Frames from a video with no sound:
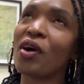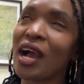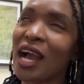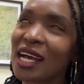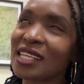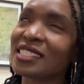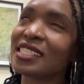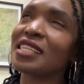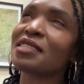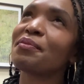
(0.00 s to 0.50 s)

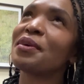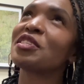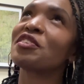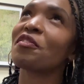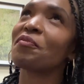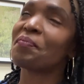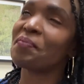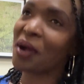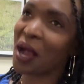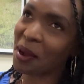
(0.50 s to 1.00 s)
statement
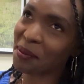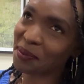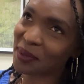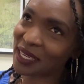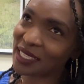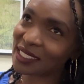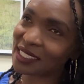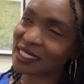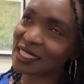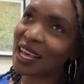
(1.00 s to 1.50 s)
of
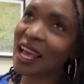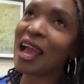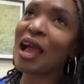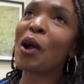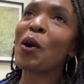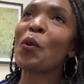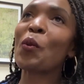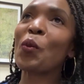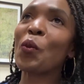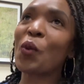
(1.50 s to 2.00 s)
purpose
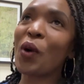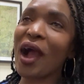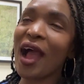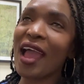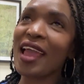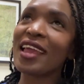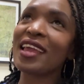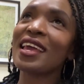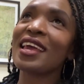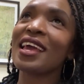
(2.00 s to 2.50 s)

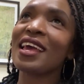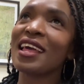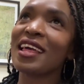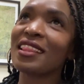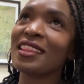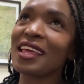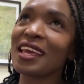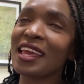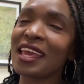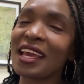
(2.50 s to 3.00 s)
why
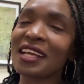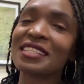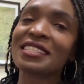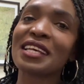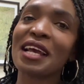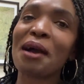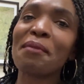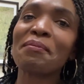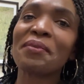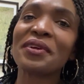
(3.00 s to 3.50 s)
the Gates
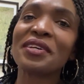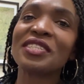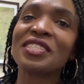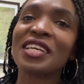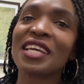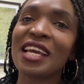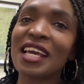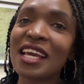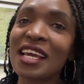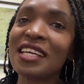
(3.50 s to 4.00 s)
Cambridge
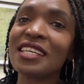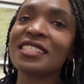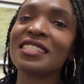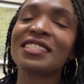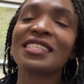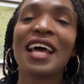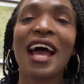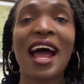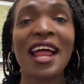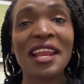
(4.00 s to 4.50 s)
is
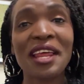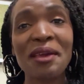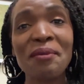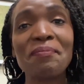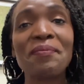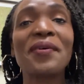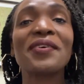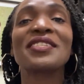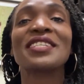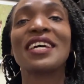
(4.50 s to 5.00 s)
an
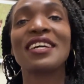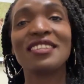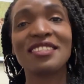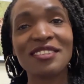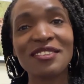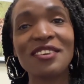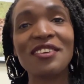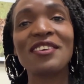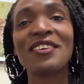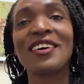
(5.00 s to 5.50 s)
important, you
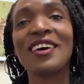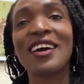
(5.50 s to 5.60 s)
know,